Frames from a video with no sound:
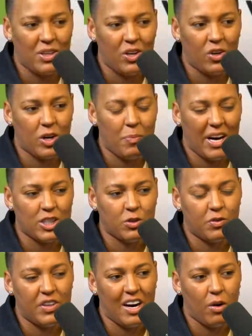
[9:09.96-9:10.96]
you look at Patrick
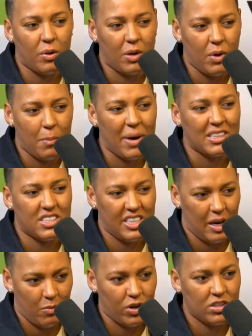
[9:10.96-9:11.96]
Vieira when he went back to the
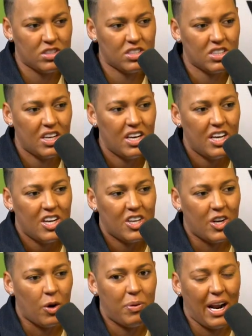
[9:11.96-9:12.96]
Emirates,
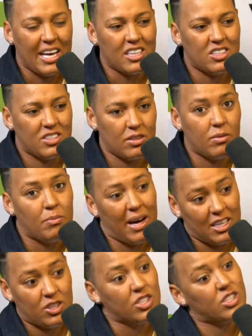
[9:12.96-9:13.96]
players,
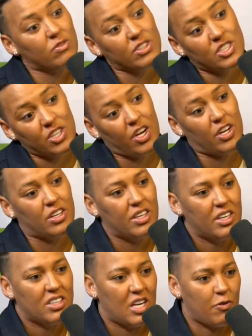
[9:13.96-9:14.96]
managers that return to
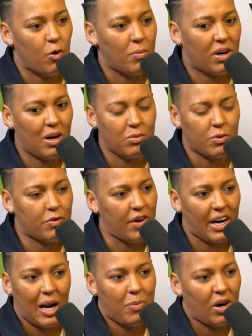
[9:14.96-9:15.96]
their former clubs. When
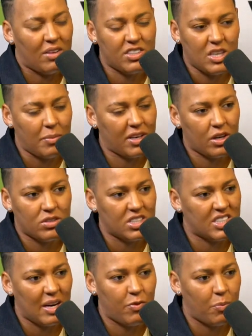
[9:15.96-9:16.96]
Frank Lampard, every time he goes to
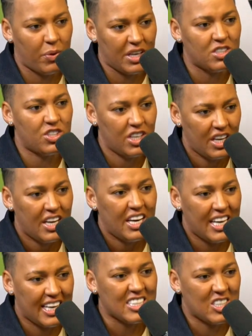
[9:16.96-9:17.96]
Stamford Bridge,
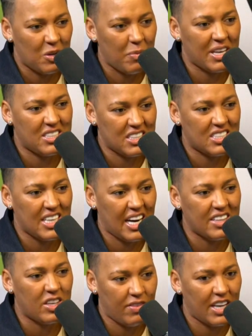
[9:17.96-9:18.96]
he gets an amazing
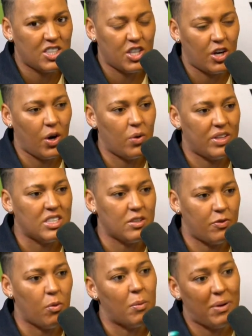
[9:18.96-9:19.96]
standing ovation. I know these are
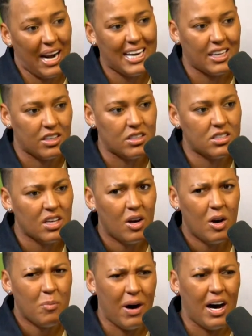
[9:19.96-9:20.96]
former players,
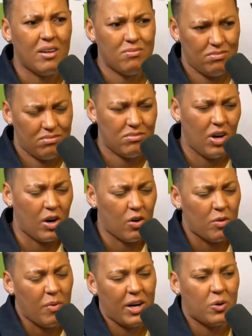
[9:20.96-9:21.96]
but I agree with
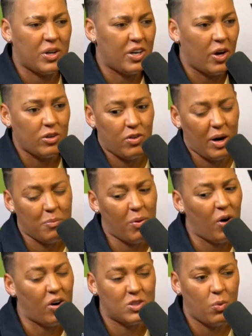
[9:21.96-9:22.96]
Michael. Graham
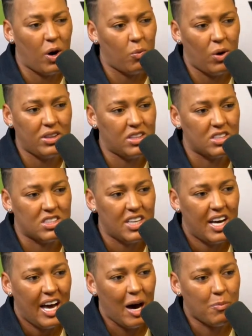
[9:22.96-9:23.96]
Potter has worked wonders
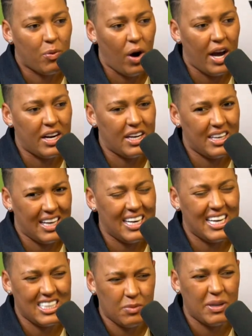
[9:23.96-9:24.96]
at Brighton, and it
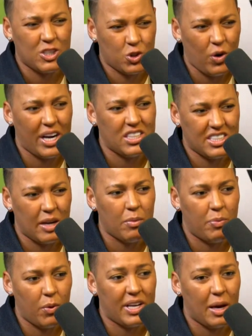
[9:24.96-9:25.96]
is a bit strange that they were
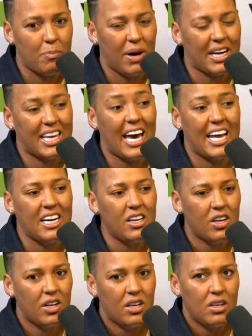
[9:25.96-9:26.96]
booing him. But again,
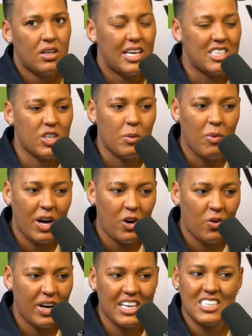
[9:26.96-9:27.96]
is it a
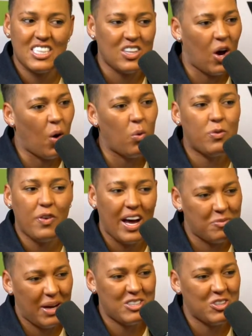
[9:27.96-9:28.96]
minority? Is it the whole fan
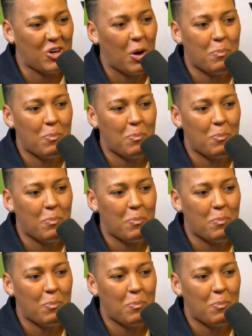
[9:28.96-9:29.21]
base? You can't